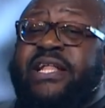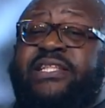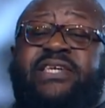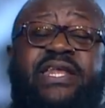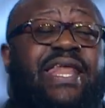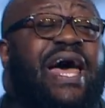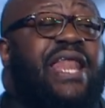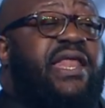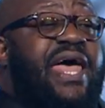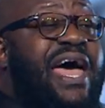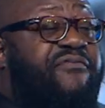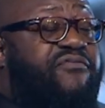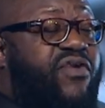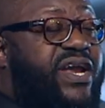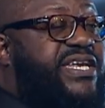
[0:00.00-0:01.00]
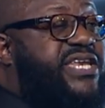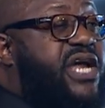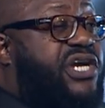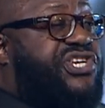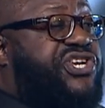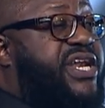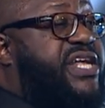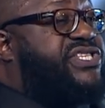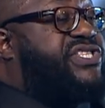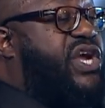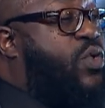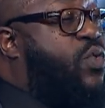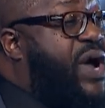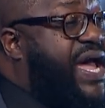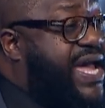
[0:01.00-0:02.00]
to not have
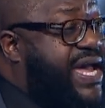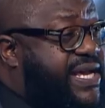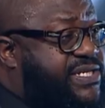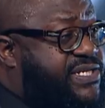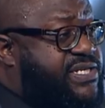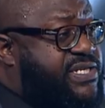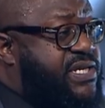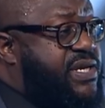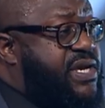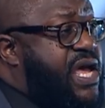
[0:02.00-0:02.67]
reductionistic ways